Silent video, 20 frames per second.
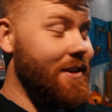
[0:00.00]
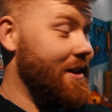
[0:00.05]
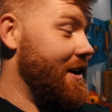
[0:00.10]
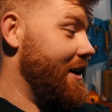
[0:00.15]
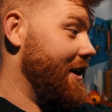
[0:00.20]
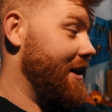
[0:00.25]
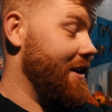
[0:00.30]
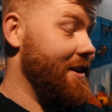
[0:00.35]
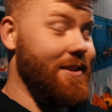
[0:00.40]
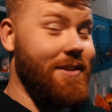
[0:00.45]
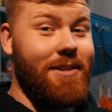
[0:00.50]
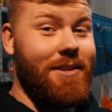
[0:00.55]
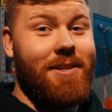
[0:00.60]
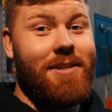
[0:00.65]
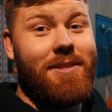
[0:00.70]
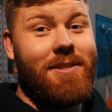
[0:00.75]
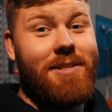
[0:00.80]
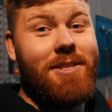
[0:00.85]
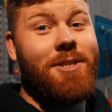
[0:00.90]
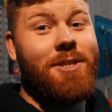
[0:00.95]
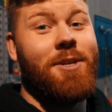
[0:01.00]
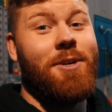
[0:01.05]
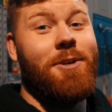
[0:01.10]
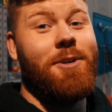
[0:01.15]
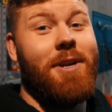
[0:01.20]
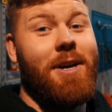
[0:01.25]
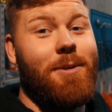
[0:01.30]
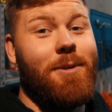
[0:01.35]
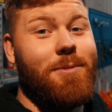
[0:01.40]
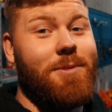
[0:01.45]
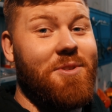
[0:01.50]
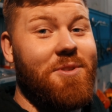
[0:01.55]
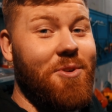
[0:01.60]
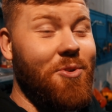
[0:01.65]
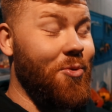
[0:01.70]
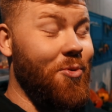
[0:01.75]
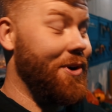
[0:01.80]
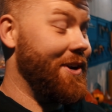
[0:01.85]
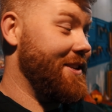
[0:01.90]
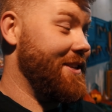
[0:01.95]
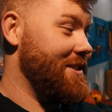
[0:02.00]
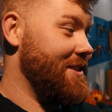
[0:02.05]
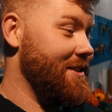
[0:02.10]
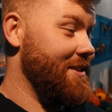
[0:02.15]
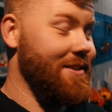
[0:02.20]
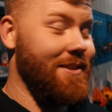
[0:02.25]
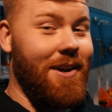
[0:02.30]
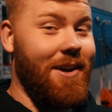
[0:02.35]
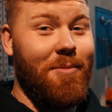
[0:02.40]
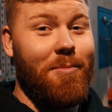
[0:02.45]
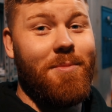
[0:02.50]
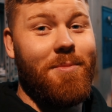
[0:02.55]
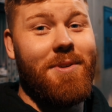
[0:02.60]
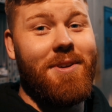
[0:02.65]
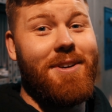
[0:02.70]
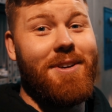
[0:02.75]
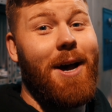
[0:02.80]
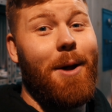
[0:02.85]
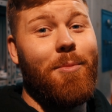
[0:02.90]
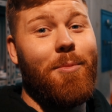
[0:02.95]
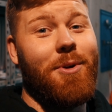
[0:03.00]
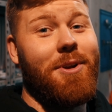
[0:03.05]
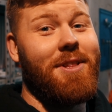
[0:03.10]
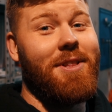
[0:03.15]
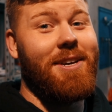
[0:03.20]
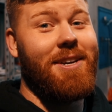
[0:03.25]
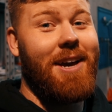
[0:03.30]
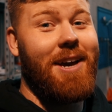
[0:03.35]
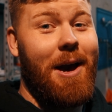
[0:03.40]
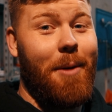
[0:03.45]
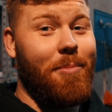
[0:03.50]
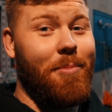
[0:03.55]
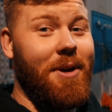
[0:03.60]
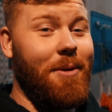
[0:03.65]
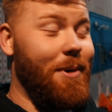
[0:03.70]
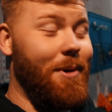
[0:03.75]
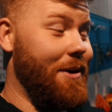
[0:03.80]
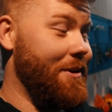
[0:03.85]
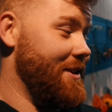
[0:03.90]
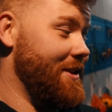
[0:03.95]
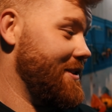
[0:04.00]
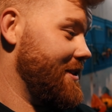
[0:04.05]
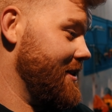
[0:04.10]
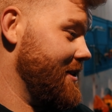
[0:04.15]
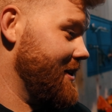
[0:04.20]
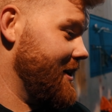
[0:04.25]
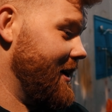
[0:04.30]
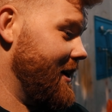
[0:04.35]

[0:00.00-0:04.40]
And this turned out great. I'm really happy about it.